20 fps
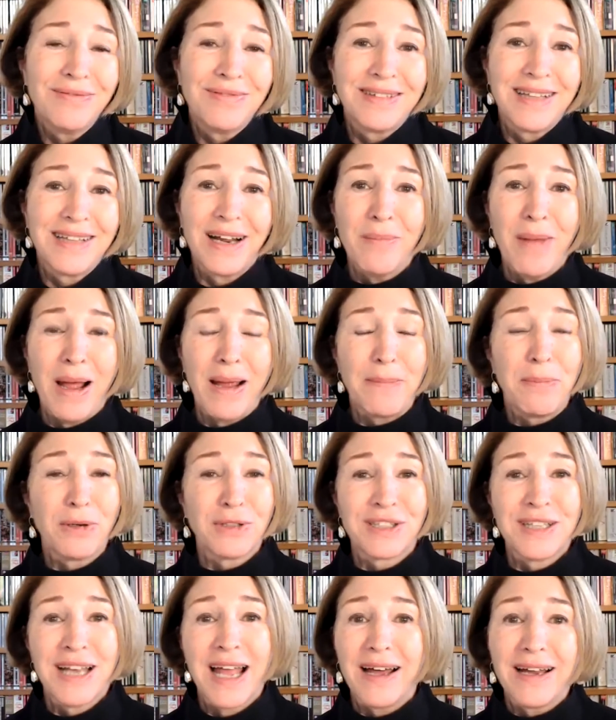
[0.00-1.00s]
they're my
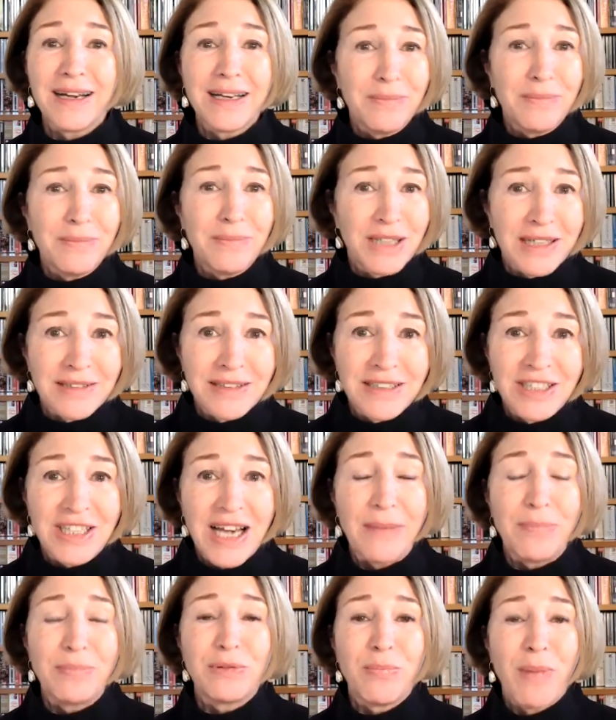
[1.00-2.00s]
personality, but they're
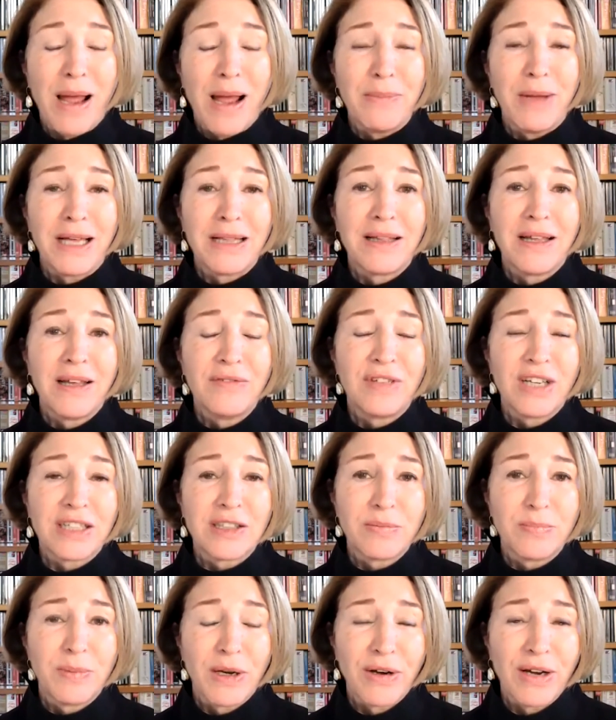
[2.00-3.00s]
shaped by my lived
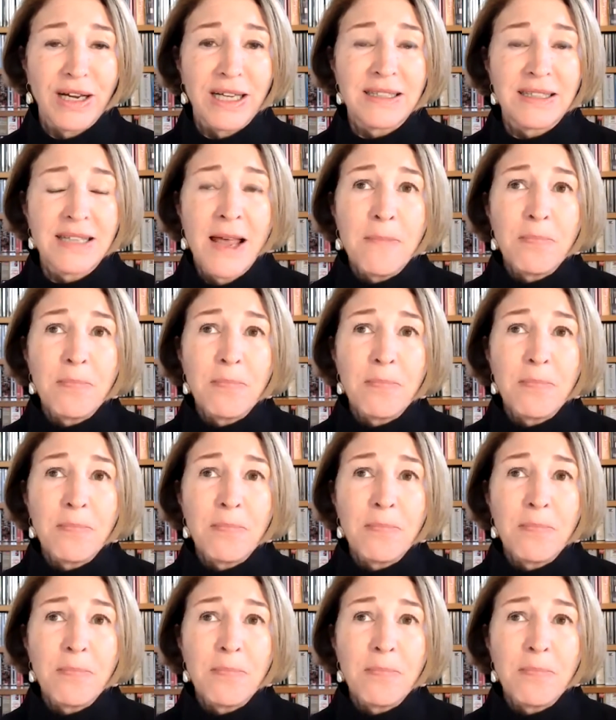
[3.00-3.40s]
experience.